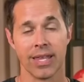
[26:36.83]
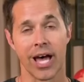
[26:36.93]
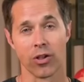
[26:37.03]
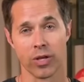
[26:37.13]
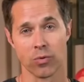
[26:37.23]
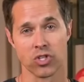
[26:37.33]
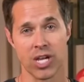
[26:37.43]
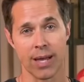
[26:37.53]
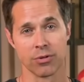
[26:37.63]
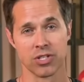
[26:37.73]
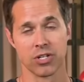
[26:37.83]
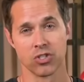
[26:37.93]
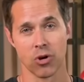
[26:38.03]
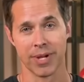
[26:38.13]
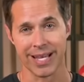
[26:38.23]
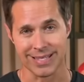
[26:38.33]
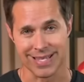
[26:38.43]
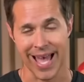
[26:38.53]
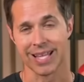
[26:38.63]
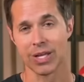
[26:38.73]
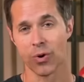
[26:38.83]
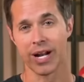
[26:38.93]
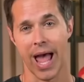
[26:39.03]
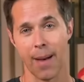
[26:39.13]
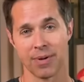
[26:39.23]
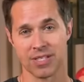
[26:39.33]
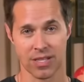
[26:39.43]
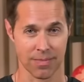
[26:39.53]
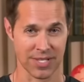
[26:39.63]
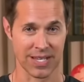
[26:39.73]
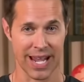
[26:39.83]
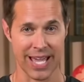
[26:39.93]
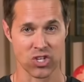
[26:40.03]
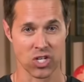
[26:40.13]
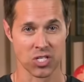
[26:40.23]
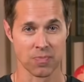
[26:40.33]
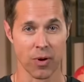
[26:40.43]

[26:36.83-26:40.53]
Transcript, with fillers: Not only was she able to determine exactly what had happened to the missing agents,